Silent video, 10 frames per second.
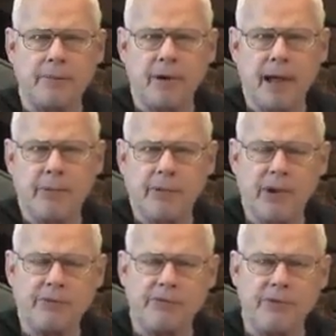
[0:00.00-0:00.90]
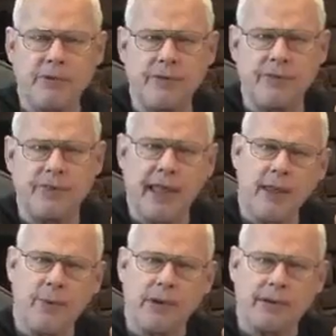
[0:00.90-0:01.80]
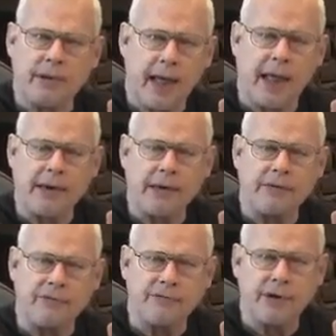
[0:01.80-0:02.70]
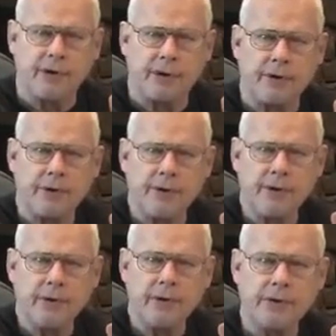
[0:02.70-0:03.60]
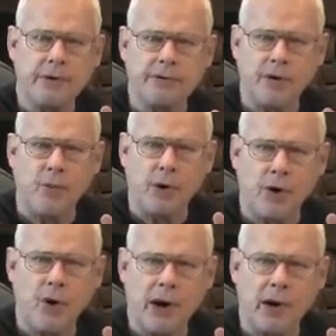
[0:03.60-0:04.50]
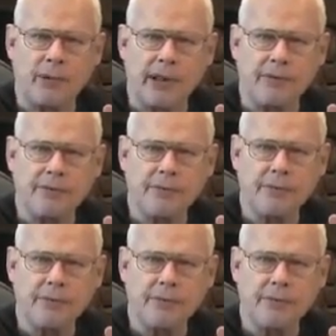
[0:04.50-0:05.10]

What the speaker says: problem was they will not consider that there were no airplanes,